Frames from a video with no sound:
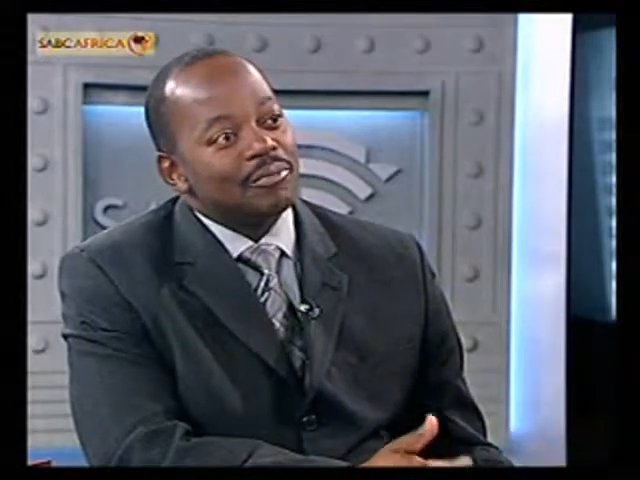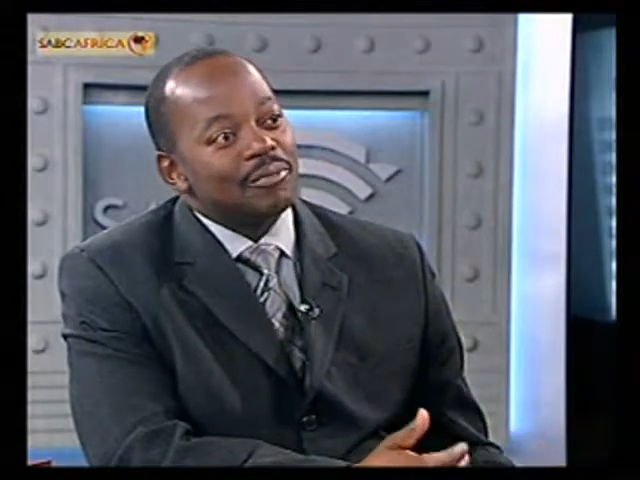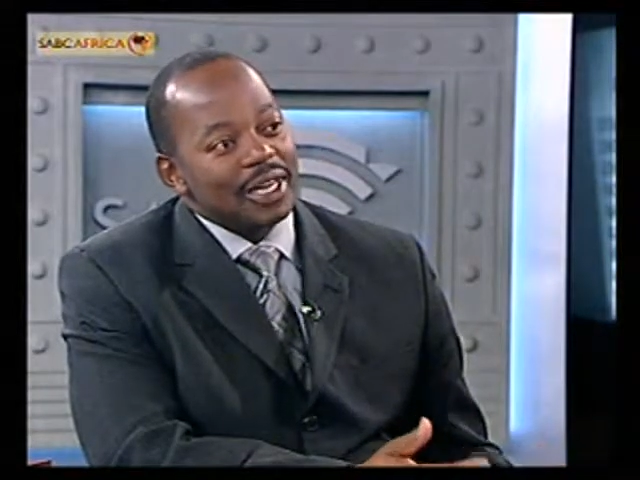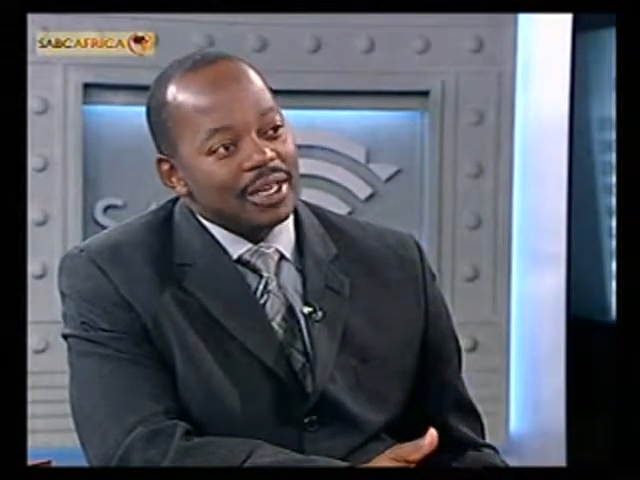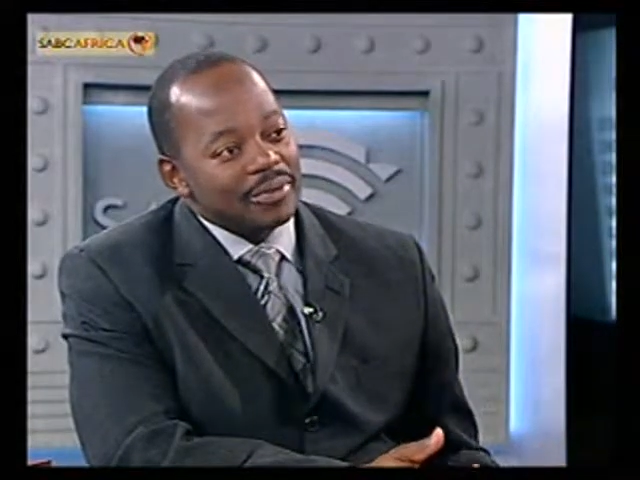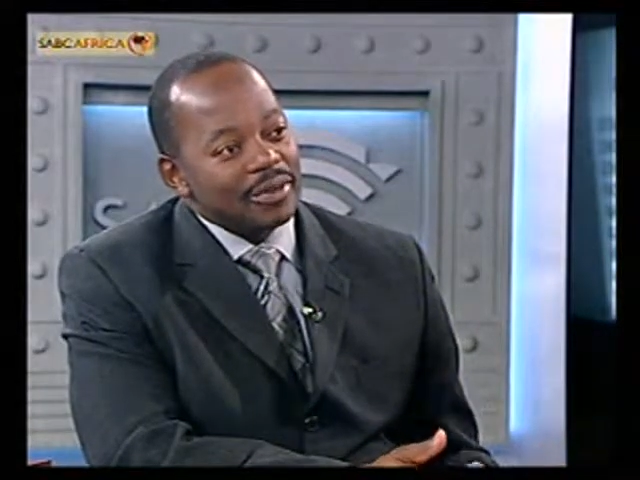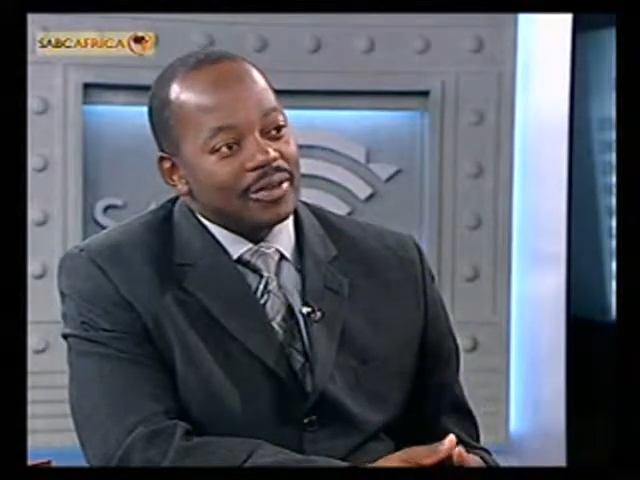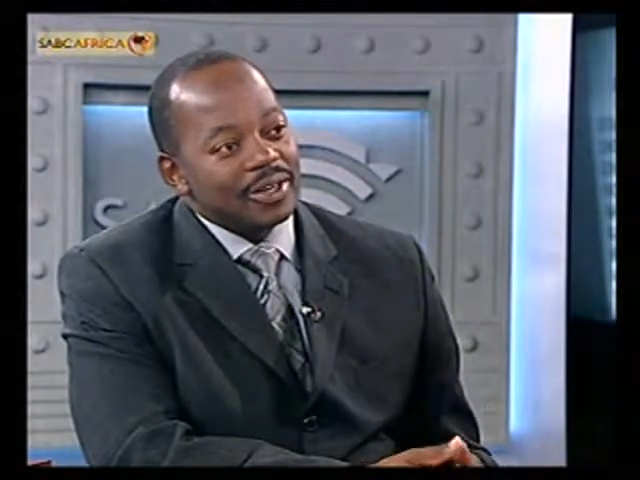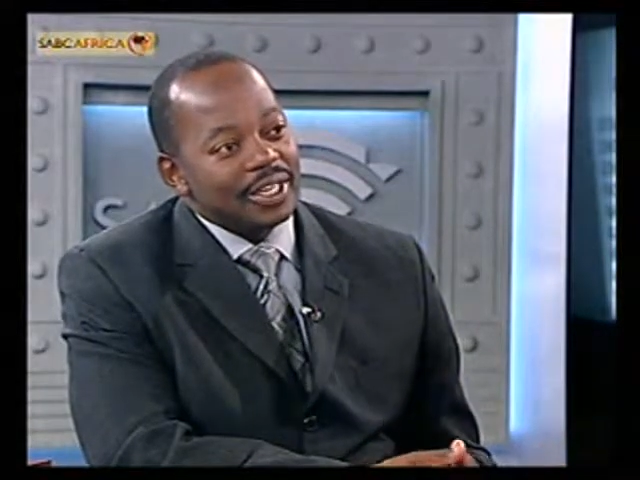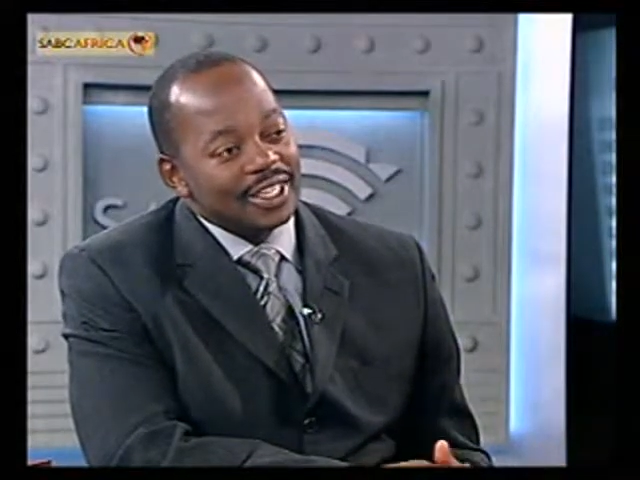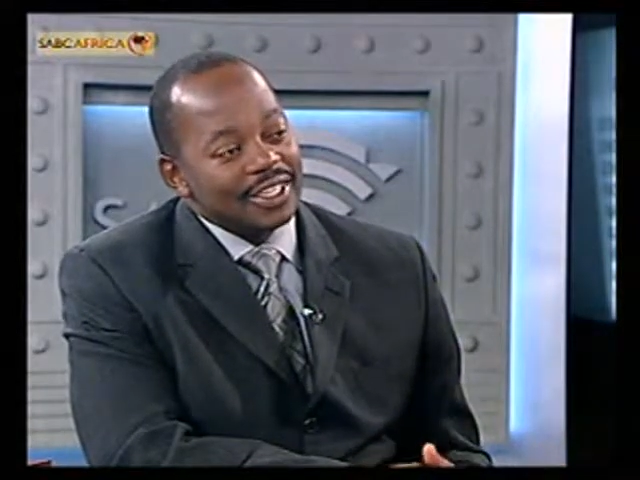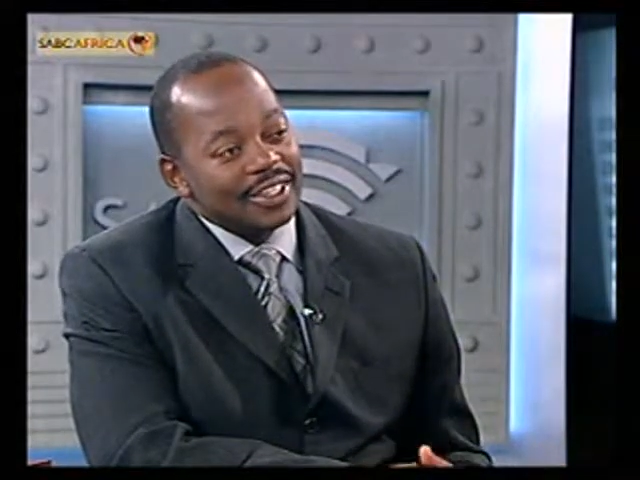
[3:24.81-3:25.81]
might be
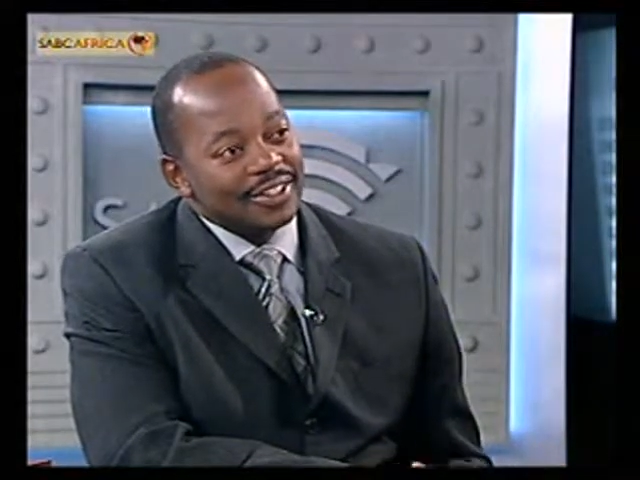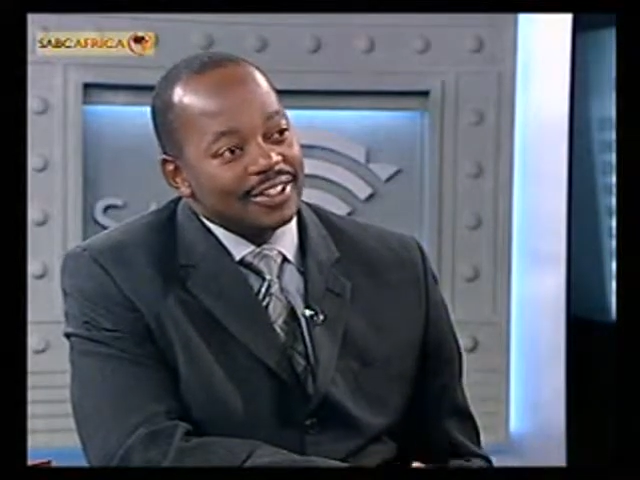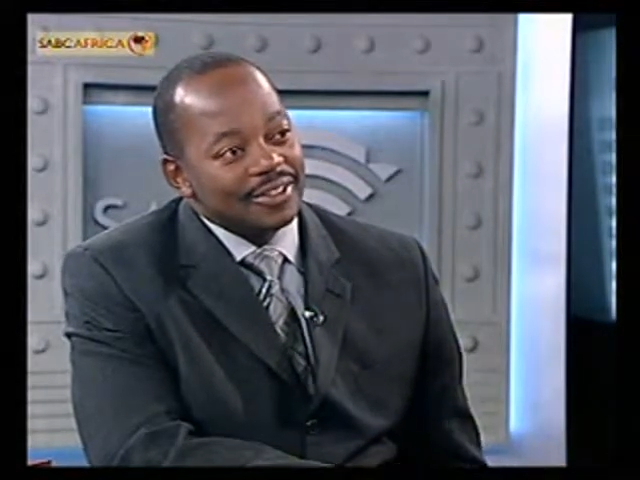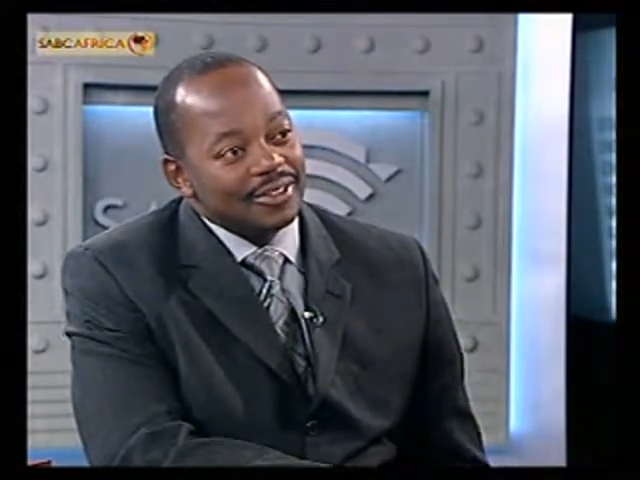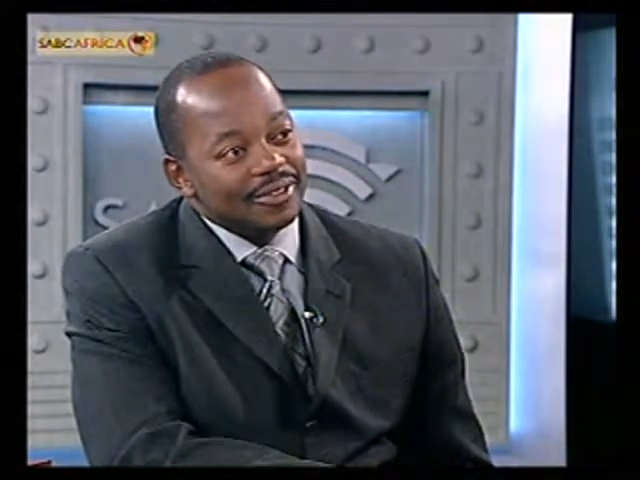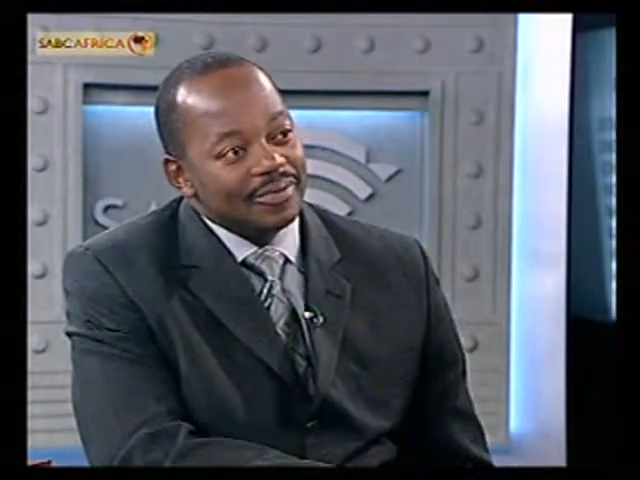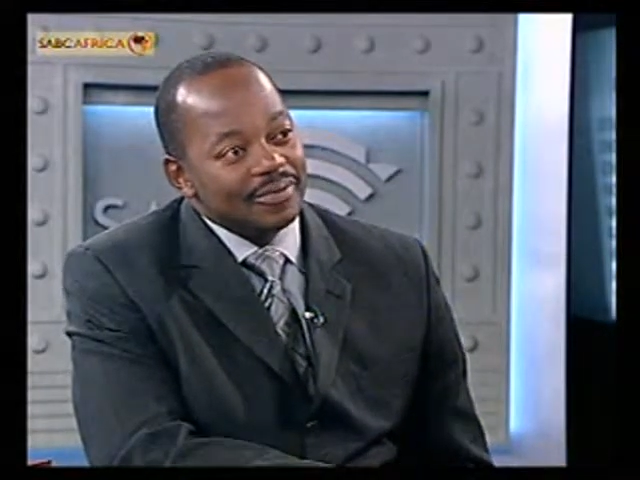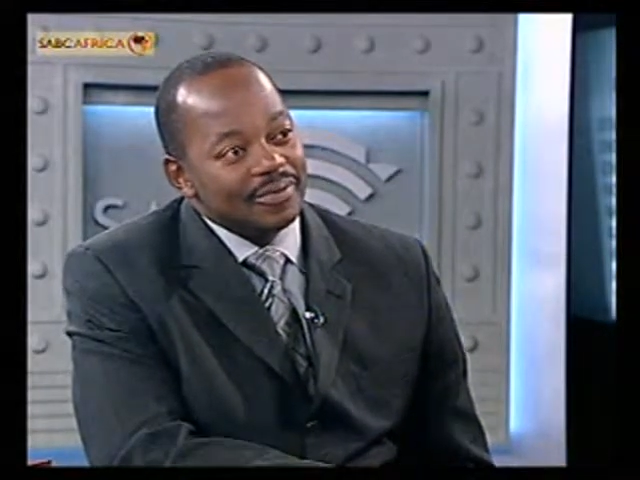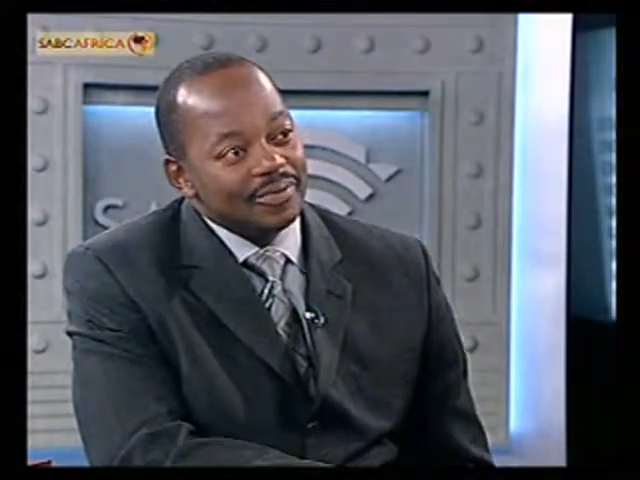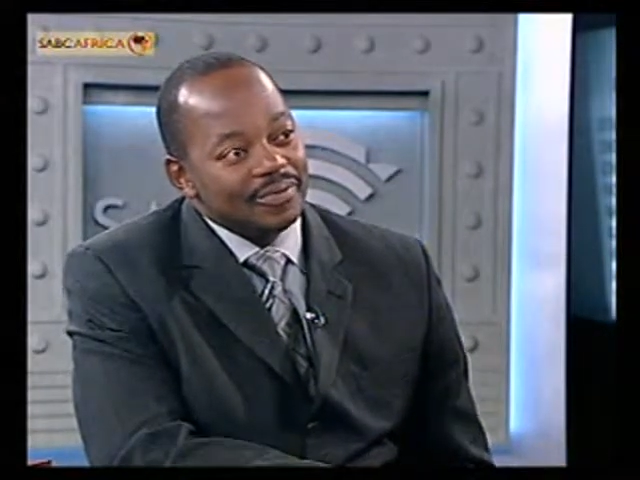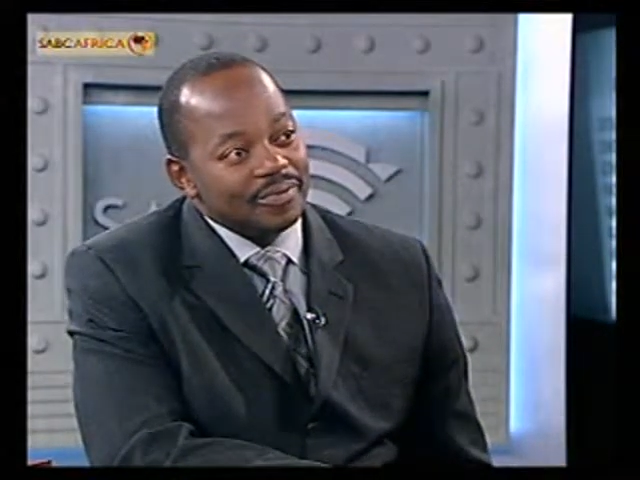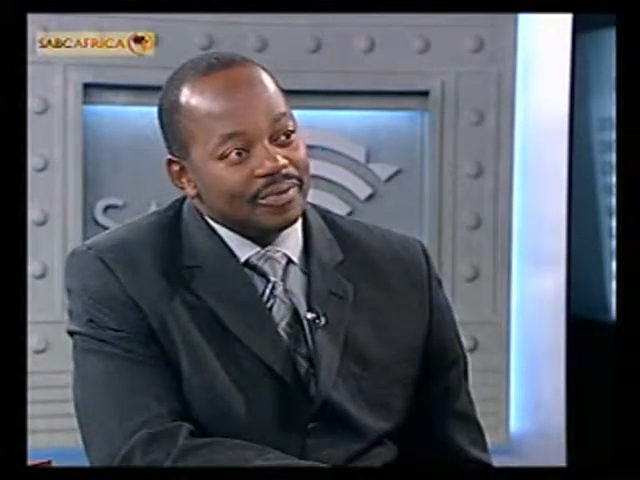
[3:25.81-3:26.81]
ready?
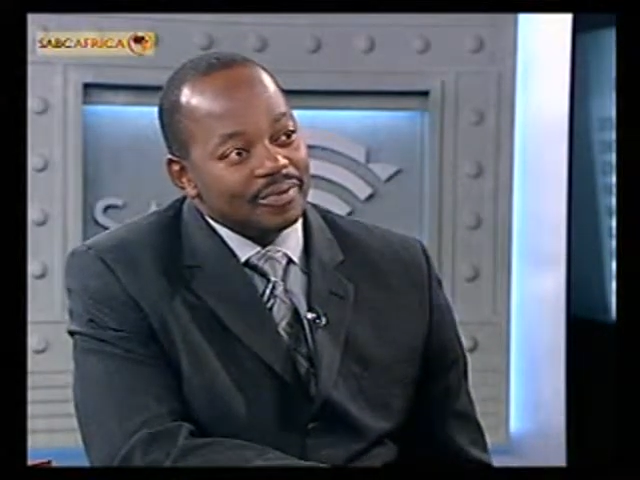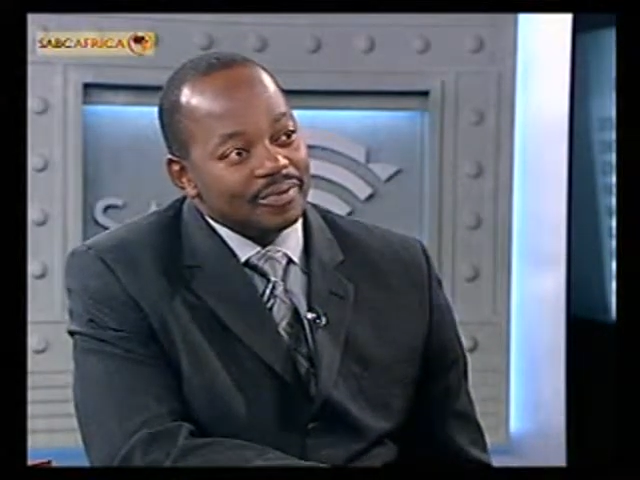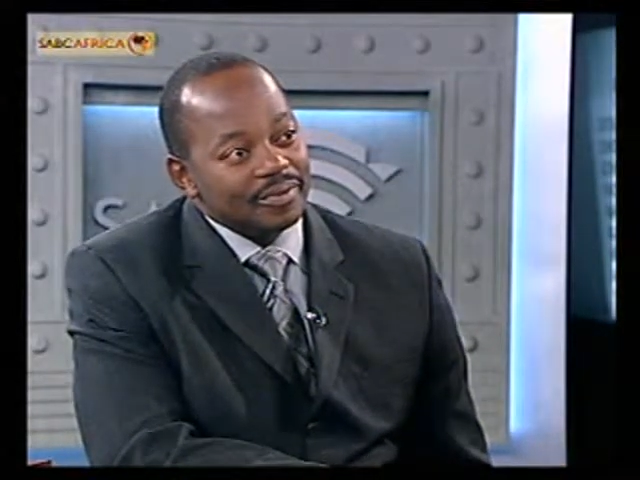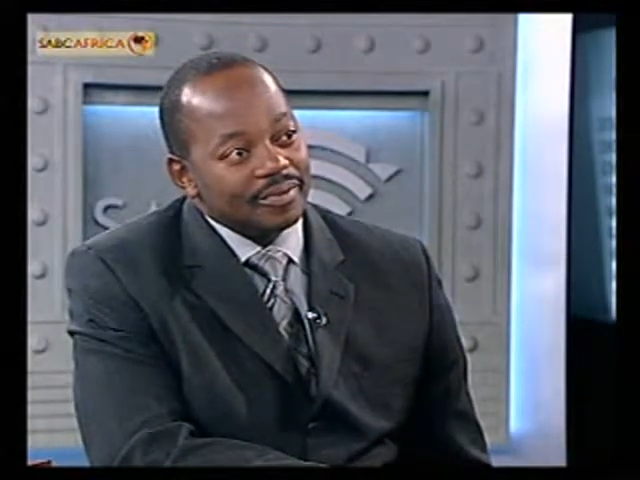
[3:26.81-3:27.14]
Well,